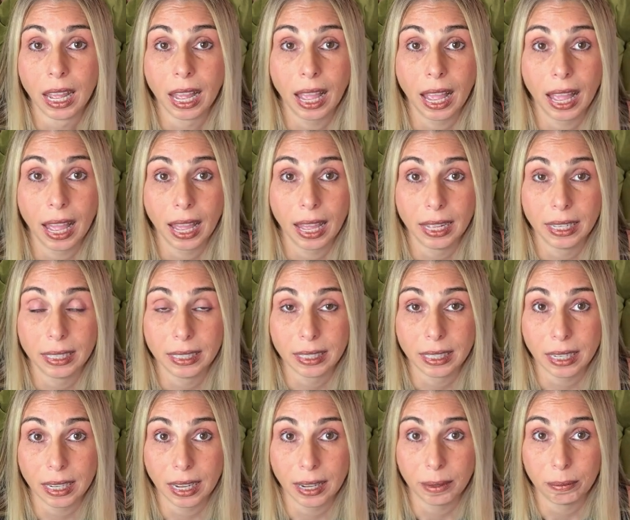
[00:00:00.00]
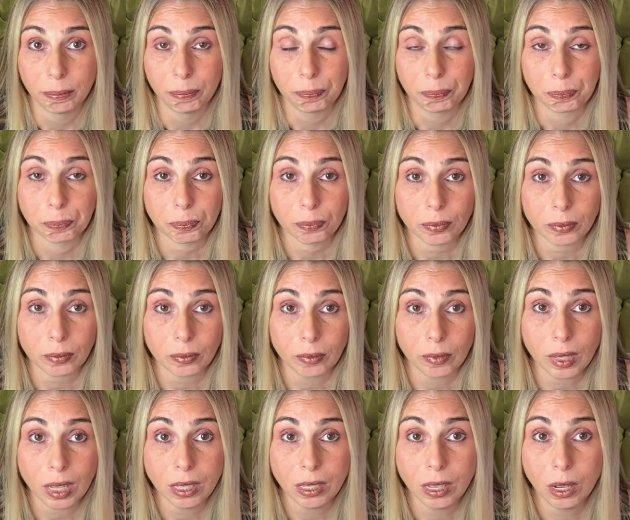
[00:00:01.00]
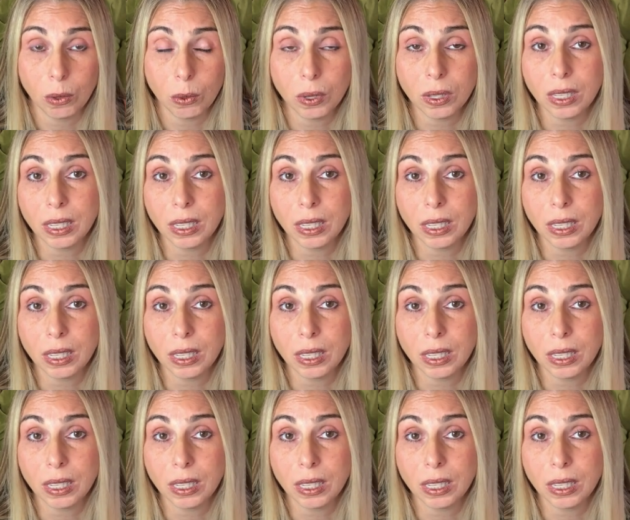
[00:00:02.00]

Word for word: And um, so we'll